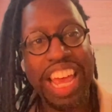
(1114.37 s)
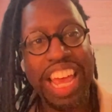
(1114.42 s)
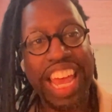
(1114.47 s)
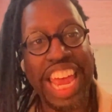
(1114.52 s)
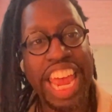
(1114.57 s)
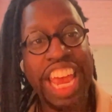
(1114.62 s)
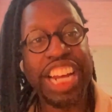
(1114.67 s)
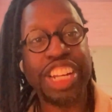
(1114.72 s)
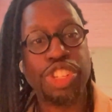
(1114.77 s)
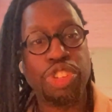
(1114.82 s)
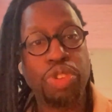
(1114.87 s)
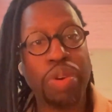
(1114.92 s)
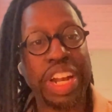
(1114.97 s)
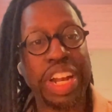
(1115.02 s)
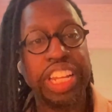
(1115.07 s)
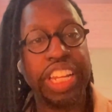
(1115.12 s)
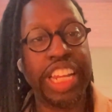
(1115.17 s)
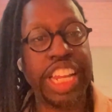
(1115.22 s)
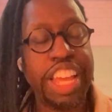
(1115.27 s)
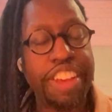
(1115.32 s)
and it's going to
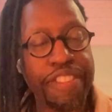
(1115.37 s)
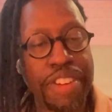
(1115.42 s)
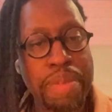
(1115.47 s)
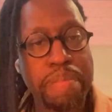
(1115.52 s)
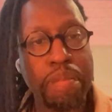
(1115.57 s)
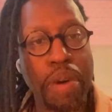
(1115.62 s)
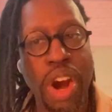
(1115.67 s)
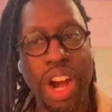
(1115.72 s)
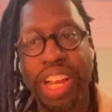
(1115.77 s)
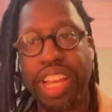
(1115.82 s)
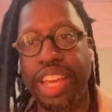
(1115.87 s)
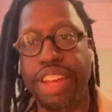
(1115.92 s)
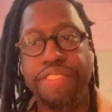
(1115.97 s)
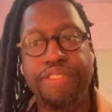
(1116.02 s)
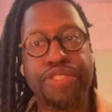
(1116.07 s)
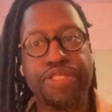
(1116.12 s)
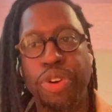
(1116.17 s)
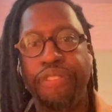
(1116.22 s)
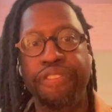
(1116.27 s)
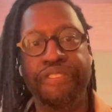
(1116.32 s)
live in market
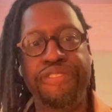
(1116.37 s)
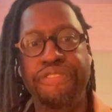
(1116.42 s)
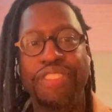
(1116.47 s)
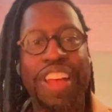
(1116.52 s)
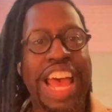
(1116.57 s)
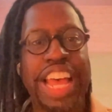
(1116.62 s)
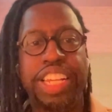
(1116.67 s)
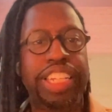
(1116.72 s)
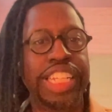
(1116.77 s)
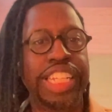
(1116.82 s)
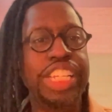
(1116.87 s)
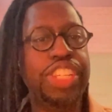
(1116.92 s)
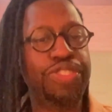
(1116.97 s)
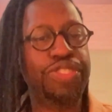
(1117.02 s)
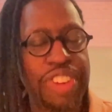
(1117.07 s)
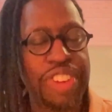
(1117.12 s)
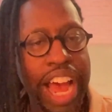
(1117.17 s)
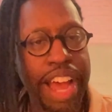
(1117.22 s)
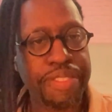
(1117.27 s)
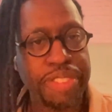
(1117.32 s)
for at least
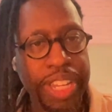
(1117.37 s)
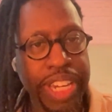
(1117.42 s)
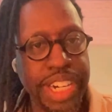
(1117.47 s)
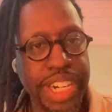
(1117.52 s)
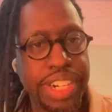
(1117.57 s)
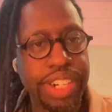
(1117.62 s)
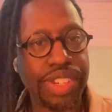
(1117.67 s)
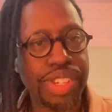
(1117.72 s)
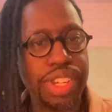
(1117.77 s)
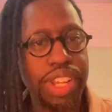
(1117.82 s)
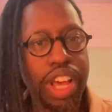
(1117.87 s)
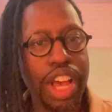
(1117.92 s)
5 years.